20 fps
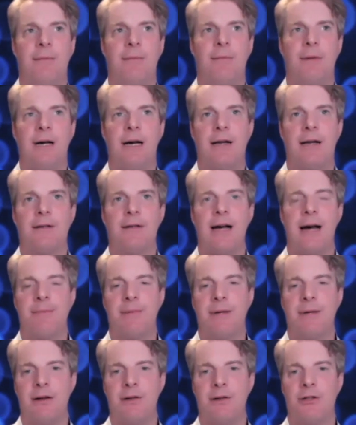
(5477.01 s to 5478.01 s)
kind of
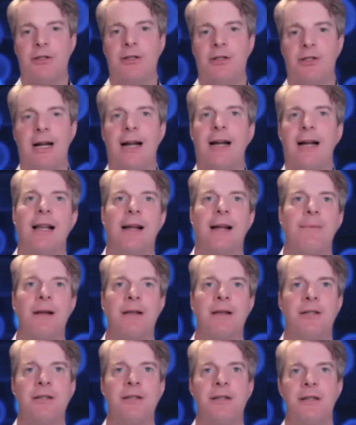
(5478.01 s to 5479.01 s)
top-down channeling
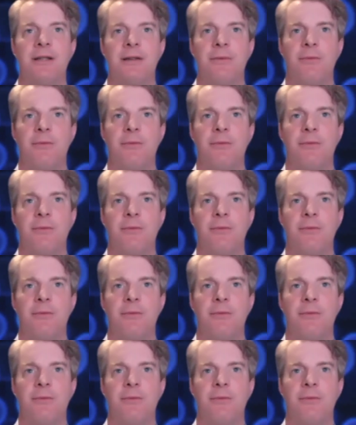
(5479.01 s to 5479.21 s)
messages,